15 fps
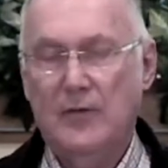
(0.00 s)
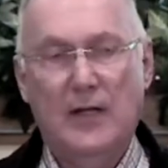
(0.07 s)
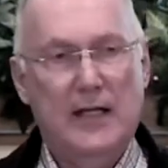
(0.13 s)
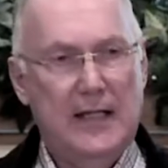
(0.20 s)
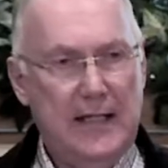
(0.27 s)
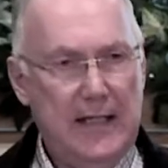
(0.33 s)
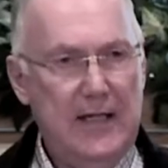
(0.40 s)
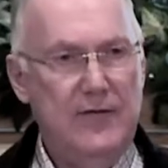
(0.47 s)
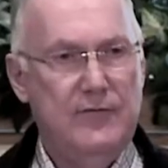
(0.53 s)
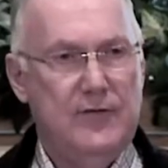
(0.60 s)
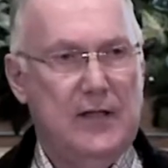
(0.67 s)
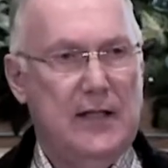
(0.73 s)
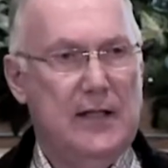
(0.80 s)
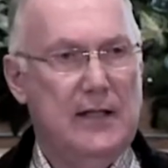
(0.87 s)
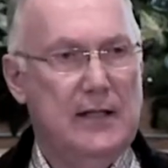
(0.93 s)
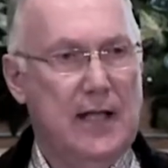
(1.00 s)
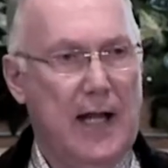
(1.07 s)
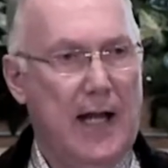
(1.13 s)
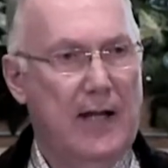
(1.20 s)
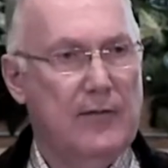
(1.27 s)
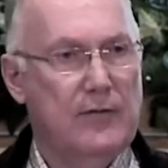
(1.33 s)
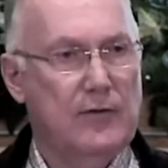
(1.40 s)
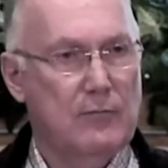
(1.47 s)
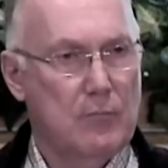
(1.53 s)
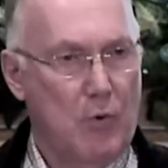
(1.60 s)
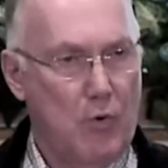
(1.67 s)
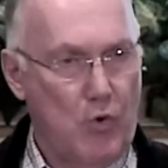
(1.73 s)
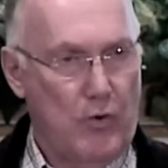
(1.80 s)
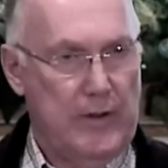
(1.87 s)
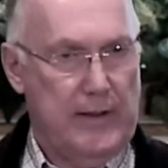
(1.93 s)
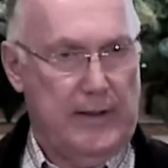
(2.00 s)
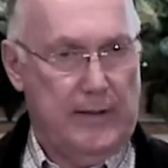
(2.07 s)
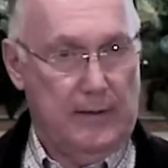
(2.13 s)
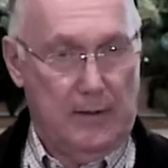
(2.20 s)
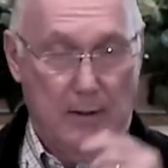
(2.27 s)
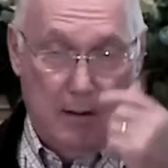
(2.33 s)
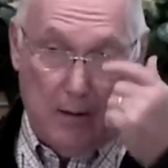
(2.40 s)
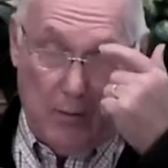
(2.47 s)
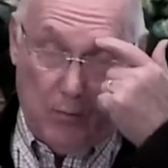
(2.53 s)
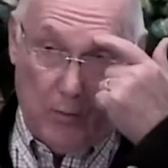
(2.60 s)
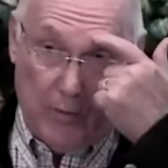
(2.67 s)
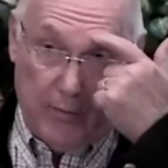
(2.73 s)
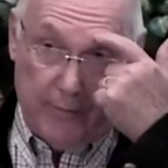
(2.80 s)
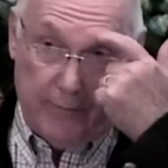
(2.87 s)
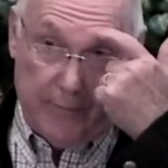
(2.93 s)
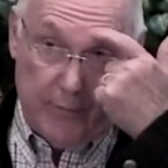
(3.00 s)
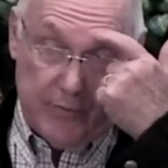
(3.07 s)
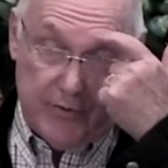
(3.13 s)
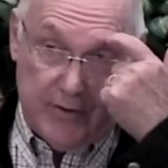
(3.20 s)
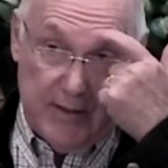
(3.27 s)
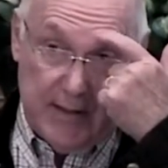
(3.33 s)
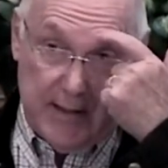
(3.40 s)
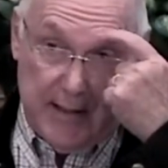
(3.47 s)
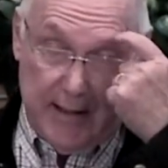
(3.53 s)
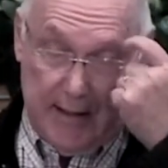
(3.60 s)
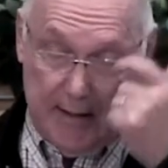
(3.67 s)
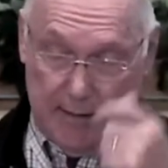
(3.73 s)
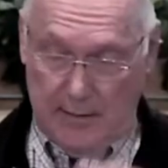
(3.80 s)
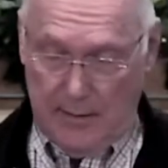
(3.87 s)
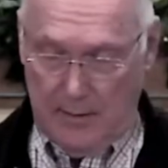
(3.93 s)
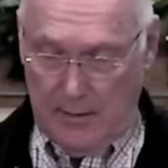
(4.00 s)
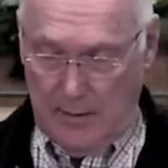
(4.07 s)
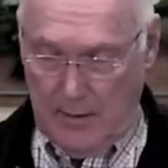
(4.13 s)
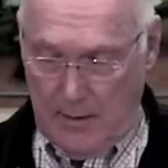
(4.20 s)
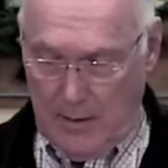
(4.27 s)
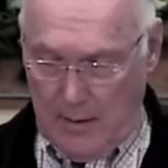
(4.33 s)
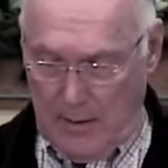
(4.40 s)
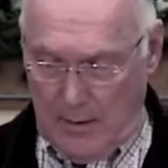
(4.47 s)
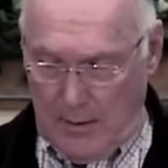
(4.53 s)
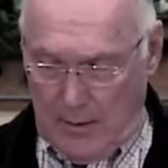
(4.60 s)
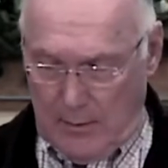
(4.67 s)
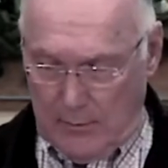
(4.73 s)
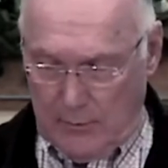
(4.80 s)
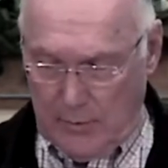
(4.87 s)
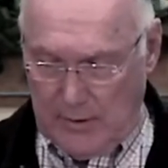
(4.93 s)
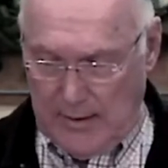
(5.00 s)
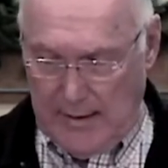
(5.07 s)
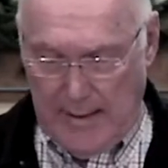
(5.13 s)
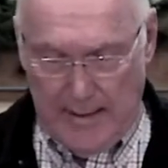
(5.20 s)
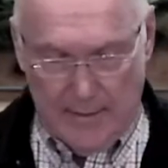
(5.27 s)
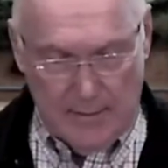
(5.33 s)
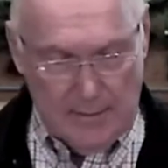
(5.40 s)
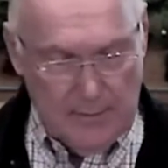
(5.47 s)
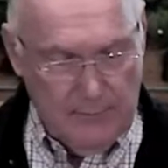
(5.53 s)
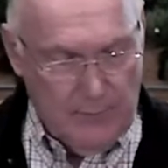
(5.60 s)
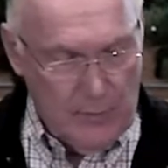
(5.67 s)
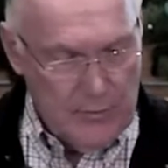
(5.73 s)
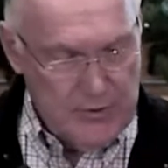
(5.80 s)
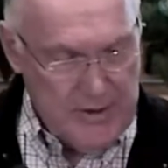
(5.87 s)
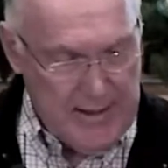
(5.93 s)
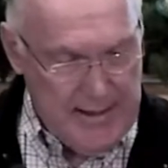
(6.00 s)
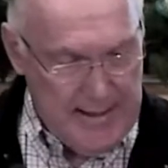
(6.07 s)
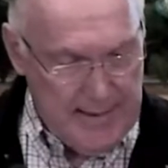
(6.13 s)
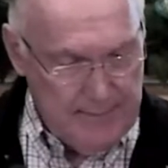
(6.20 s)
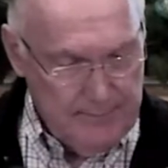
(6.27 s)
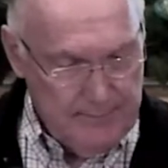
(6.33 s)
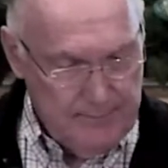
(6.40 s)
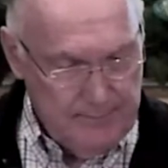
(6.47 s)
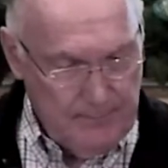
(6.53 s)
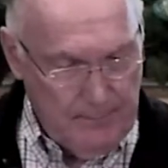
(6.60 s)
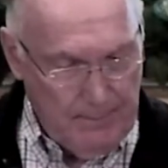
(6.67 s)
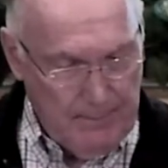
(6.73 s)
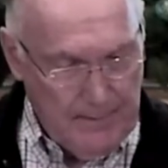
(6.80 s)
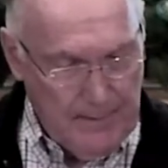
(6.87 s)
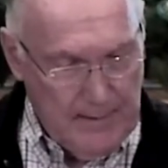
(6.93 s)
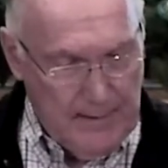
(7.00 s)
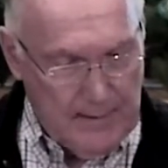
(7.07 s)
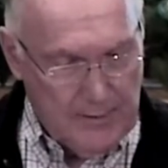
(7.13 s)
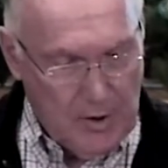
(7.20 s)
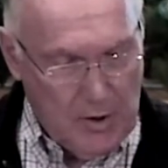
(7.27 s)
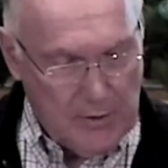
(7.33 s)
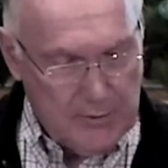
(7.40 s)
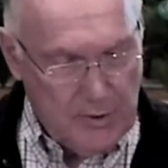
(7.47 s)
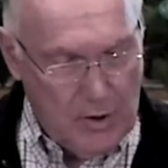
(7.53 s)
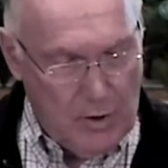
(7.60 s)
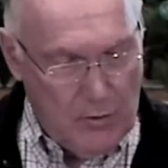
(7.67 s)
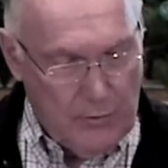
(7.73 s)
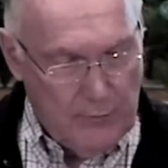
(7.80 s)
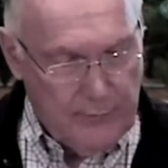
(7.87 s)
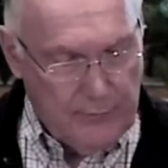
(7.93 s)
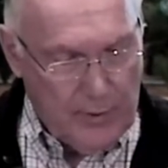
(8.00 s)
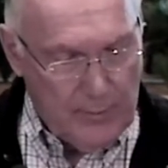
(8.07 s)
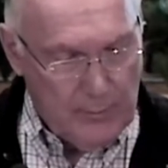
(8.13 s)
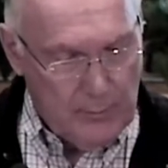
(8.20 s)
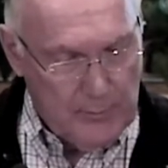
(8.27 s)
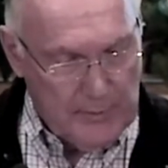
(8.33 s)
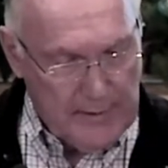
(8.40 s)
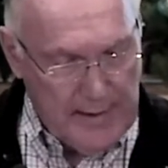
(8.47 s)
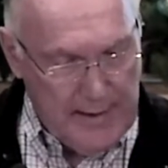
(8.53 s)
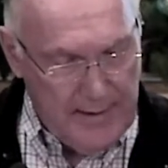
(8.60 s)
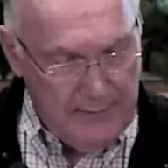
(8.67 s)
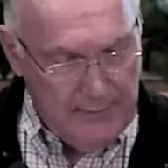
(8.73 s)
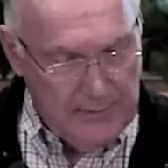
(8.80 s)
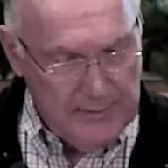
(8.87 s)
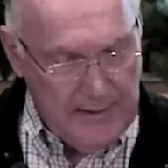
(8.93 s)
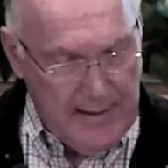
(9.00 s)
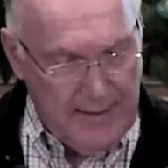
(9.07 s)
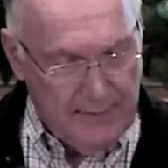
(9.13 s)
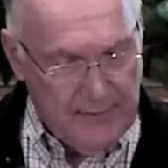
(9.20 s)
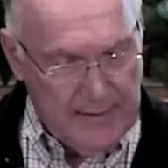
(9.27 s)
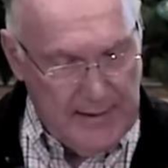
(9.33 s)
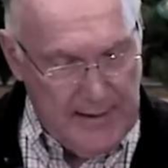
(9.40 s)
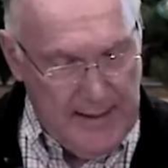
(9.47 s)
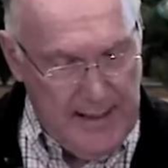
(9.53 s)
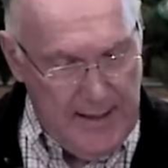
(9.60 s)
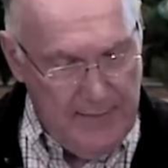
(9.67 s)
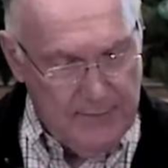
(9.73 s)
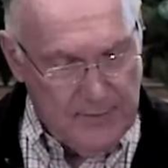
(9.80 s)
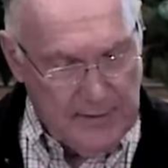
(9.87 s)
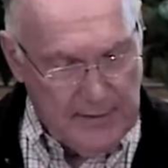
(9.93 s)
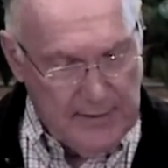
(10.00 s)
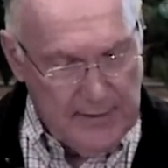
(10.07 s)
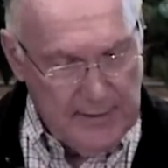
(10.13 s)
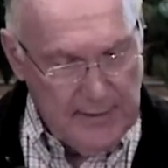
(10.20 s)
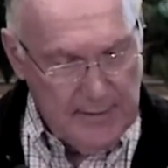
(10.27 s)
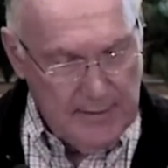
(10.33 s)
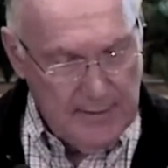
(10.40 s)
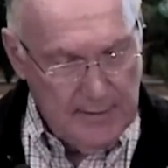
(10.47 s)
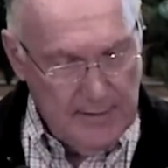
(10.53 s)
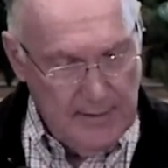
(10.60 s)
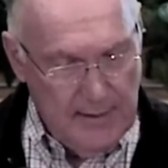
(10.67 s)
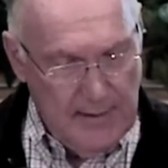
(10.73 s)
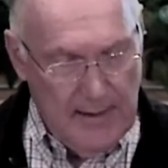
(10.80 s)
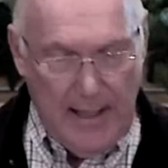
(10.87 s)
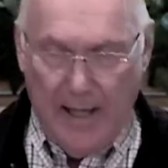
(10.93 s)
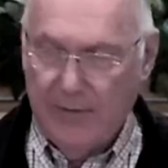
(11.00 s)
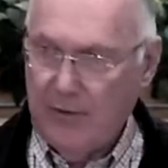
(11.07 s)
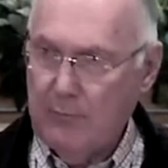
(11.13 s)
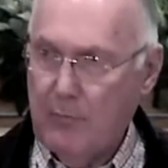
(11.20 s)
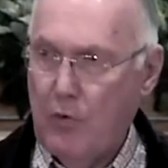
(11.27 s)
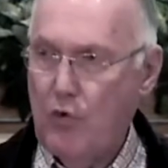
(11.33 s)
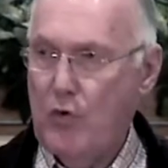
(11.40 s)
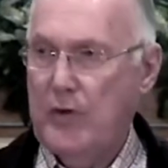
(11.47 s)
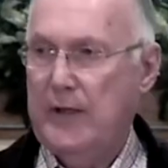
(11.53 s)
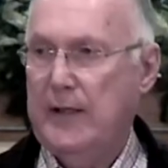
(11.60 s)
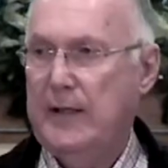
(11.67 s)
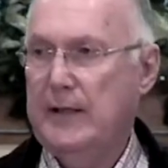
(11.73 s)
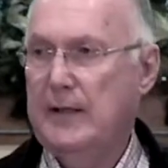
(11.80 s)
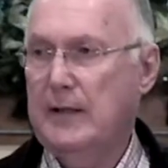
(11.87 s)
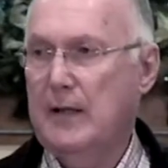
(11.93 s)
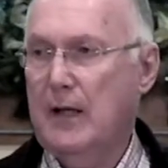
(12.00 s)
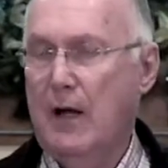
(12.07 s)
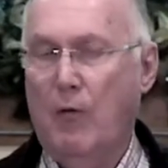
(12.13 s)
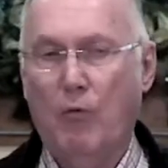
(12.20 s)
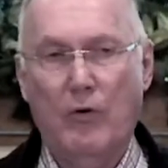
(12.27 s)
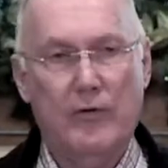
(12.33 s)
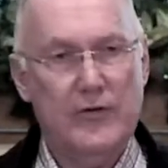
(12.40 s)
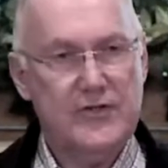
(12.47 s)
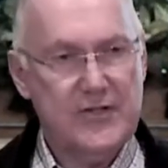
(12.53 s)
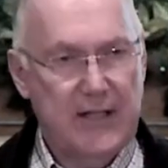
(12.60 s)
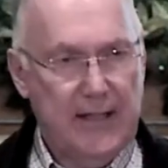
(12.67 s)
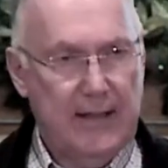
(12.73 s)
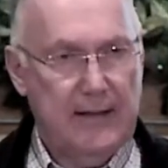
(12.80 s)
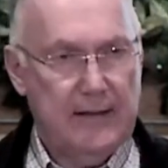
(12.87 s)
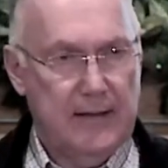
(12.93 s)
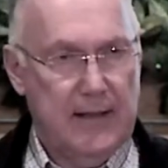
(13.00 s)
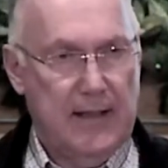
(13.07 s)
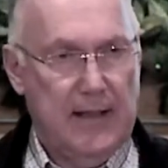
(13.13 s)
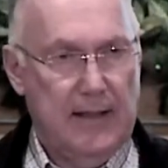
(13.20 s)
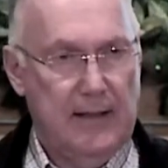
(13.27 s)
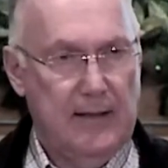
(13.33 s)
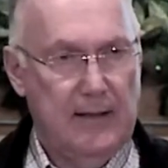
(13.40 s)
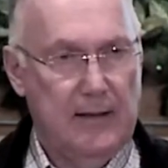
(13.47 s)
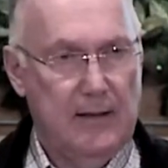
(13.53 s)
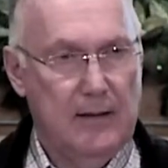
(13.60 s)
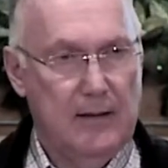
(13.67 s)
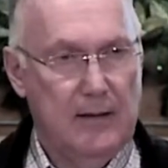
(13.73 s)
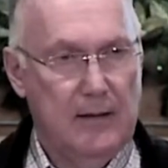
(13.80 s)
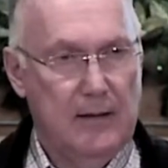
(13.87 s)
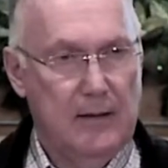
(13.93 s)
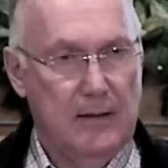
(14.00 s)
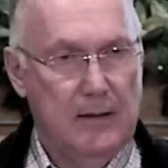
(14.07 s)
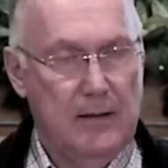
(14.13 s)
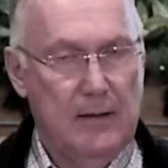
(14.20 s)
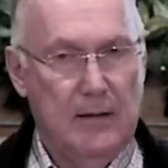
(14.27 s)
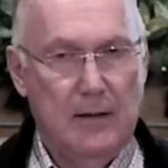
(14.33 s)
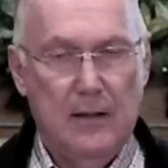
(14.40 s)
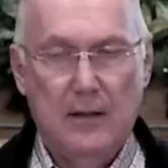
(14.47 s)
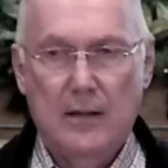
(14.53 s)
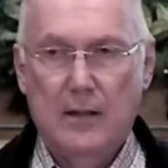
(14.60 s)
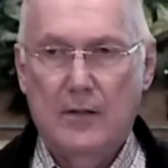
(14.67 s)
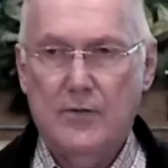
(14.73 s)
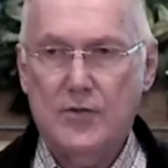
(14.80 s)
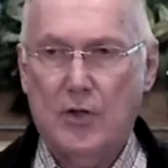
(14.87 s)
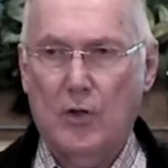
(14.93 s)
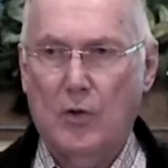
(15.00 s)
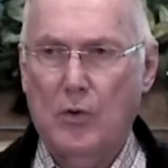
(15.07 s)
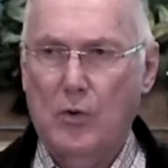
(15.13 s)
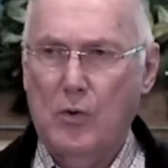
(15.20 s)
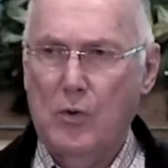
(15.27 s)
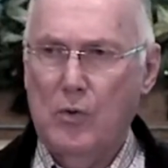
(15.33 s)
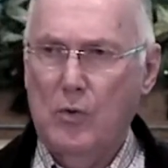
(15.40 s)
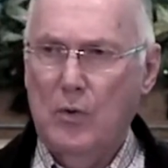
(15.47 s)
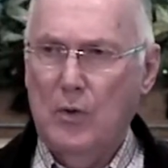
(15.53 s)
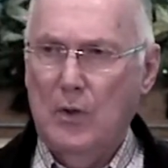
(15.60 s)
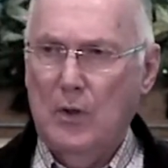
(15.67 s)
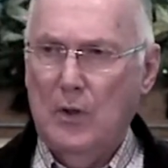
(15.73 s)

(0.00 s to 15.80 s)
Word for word: The evening and the morning were the first day. Look at verse 8. And God called the firmament heaven, and the evening and the morning were the second day. So,